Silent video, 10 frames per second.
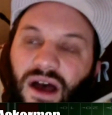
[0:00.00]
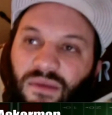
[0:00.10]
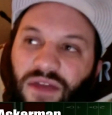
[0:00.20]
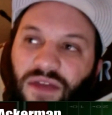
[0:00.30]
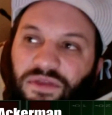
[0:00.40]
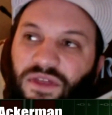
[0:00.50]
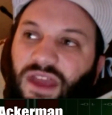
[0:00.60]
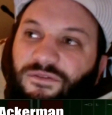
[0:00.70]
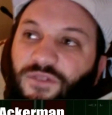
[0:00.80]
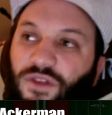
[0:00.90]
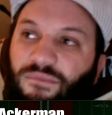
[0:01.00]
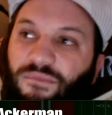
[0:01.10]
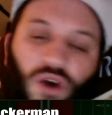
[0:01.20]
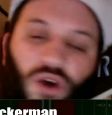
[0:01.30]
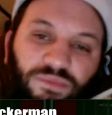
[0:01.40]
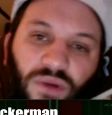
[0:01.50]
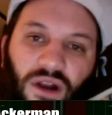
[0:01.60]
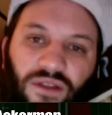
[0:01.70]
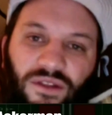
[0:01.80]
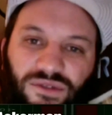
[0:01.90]
I think for the most
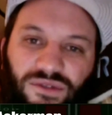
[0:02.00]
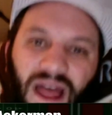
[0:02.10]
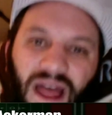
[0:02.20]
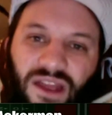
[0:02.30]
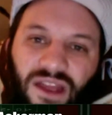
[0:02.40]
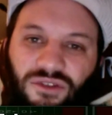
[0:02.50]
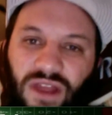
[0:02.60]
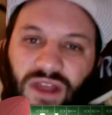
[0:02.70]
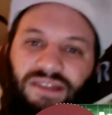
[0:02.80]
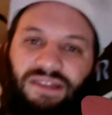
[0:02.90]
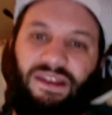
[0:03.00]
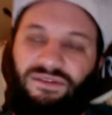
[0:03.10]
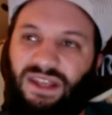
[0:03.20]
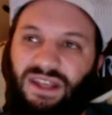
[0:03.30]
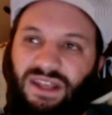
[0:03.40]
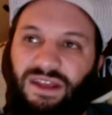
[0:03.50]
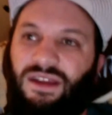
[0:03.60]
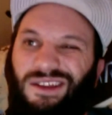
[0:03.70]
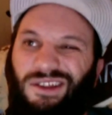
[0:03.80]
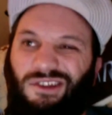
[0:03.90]
part there was a lack of creativity,
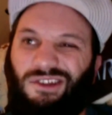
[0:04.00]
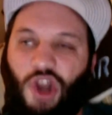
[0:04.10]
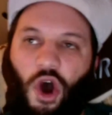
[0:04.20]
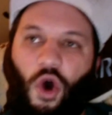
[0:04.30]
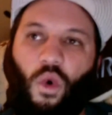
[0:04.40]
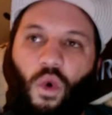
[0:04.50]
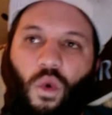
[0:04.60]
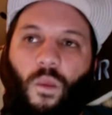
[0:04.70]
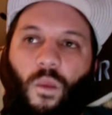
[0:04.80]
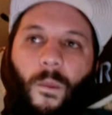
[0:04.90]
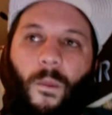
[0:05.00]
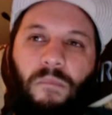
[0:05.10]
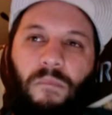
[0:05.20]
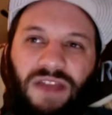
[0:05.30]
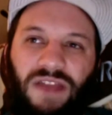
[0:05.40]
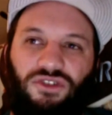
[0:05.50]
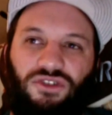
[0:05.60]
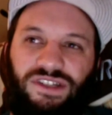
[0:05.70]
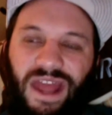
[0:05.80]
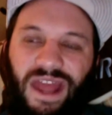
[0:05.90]
no major
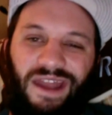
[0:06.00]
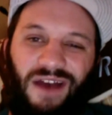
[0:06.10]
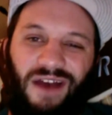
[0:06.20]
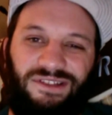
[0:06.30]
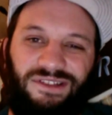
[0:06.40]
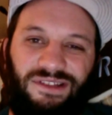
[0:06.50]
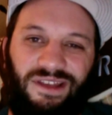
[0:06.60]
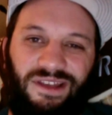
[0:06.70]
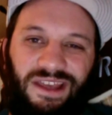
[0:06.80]
standouts.